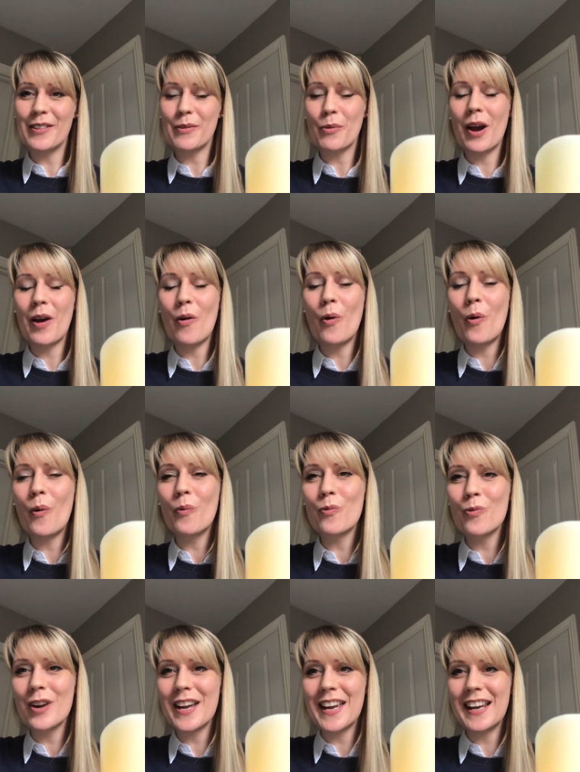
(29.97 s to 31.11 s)
we're all
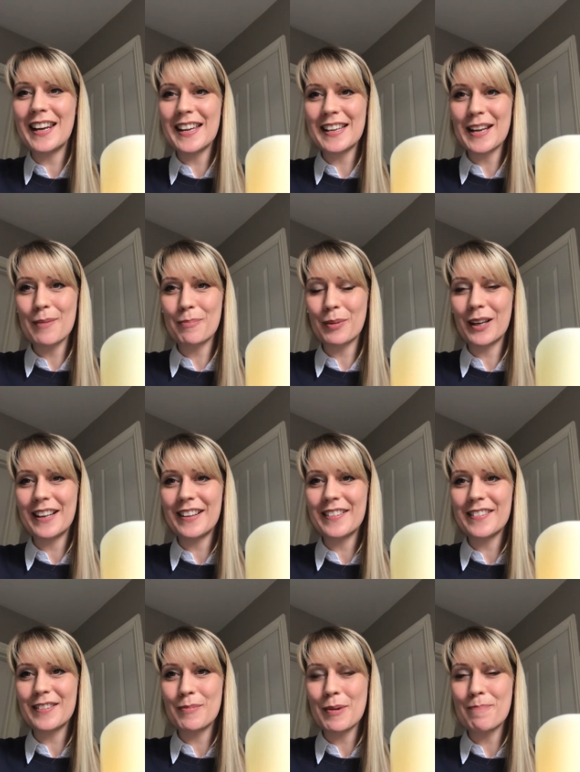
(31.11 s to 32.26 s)
really pleased
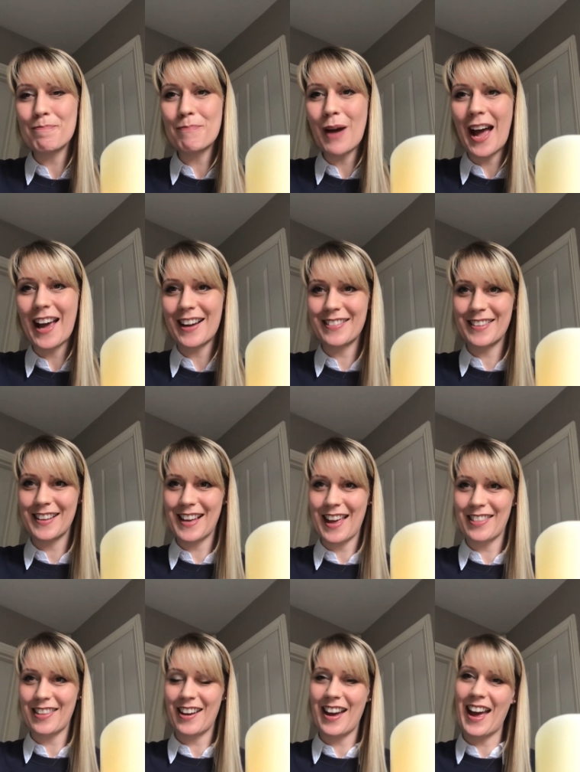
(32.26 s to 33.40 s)
to be back
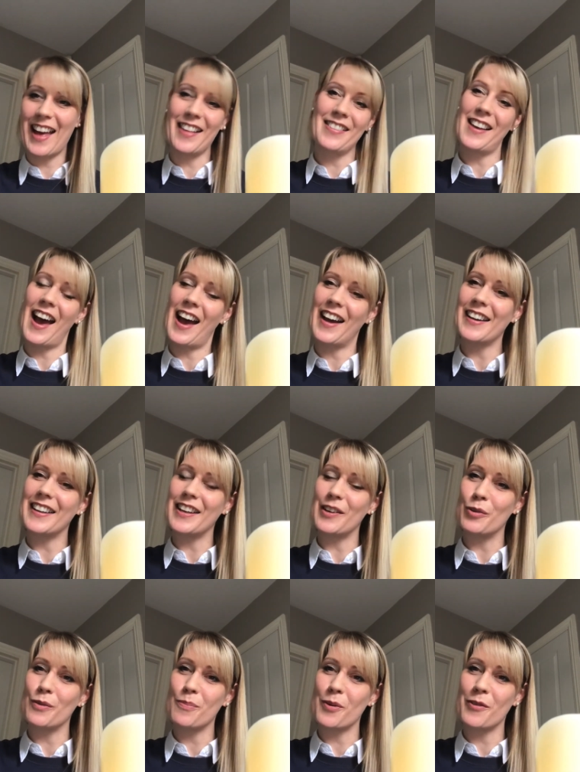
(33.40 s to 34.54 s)
together as our
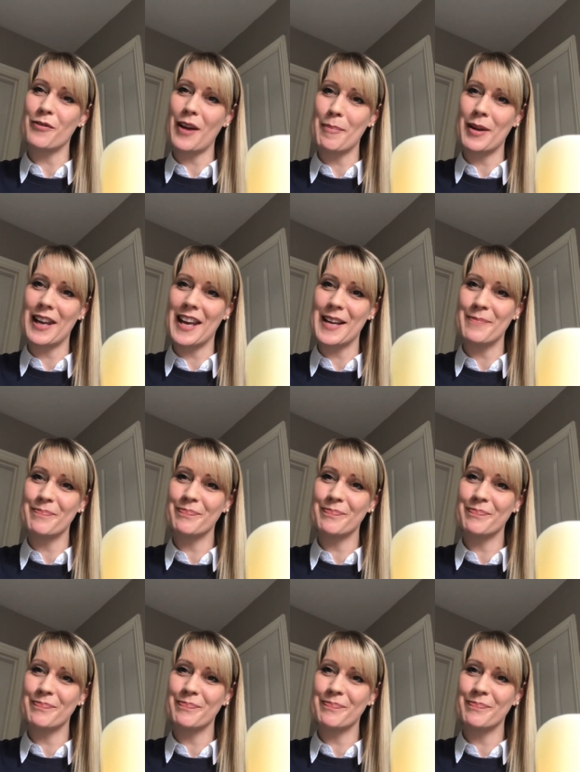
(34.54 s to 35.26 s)
Guilsborough family.